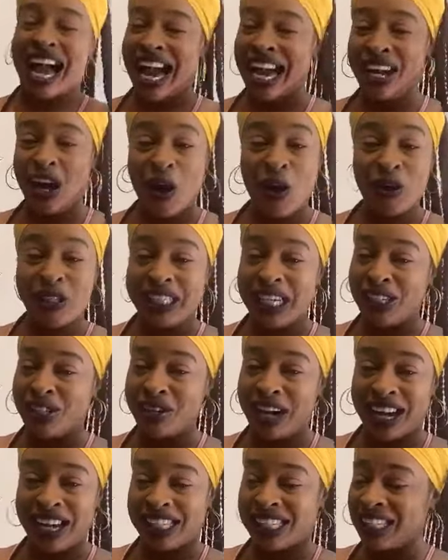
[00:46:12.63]
Ah, I know who
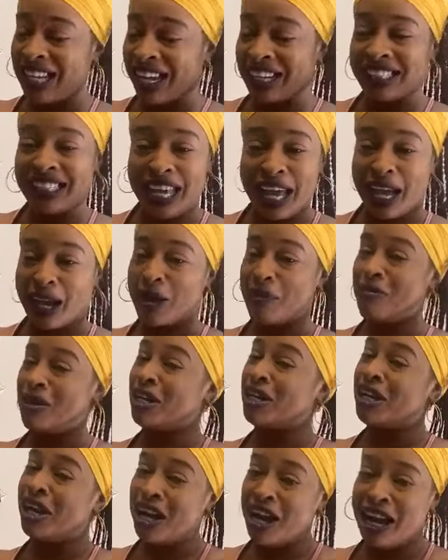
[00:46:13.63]
teach you how to suck dick,
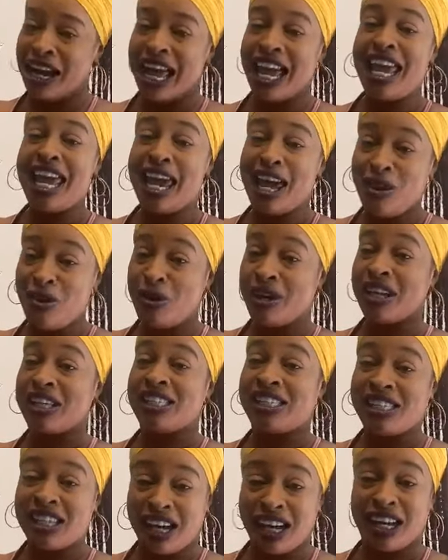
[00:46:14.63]
but girl, I hear you
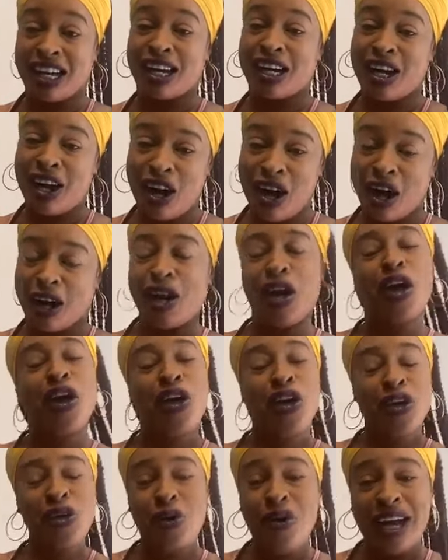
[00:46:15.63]
can suck a cock.
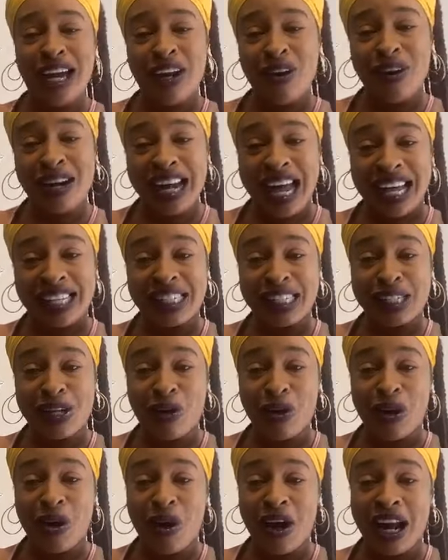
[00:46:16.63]
You don't got no
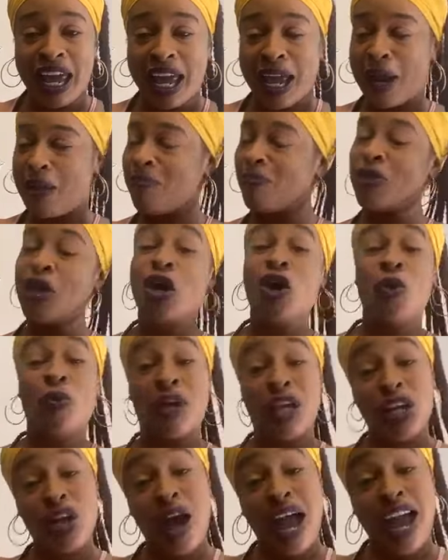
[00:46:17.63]
classes going on, eh?
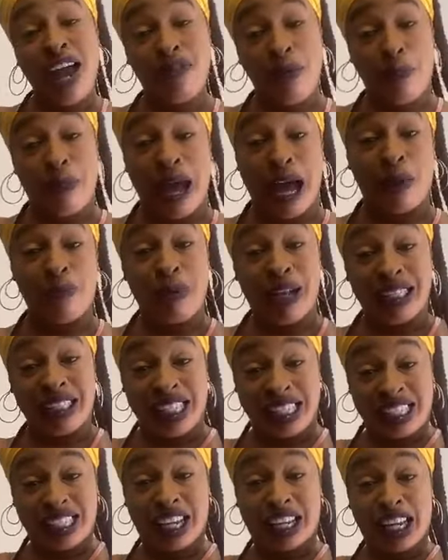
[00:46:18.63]
But you know I have a black
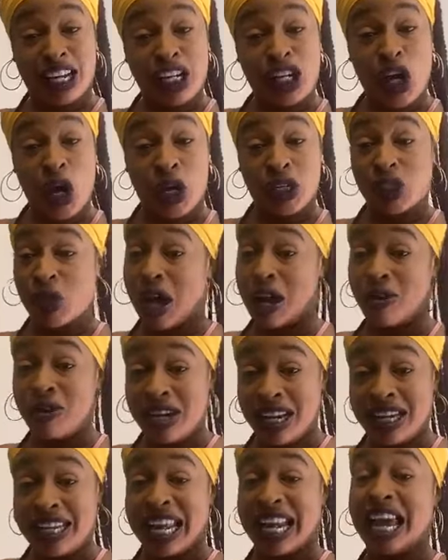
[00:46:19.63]
belt in sucking cock, so I
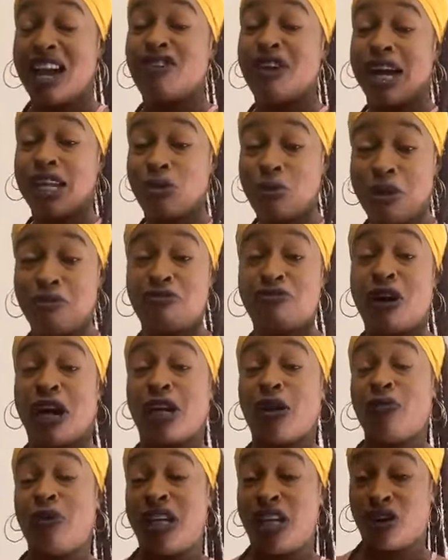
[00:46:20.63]
don't need that. I graduate
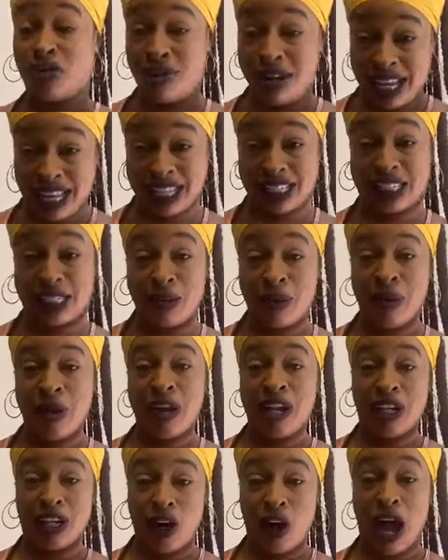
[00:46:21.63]
fucking with degrees.
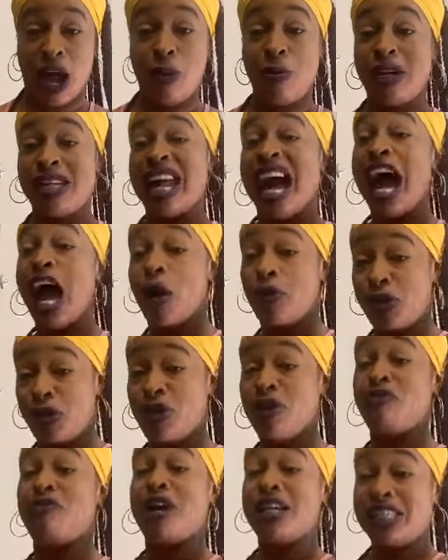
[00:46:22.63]
You know, I went to
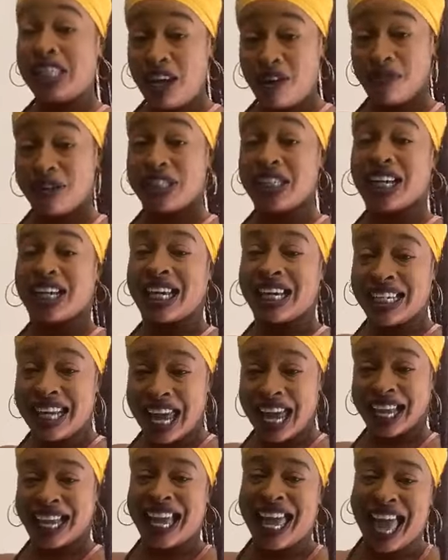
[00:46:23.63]
Howard University for
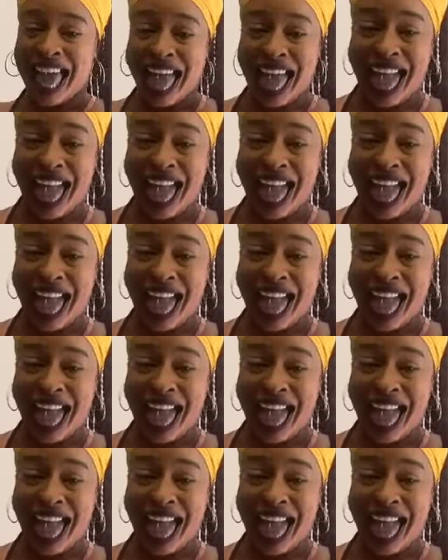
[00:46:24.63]
sucking dick.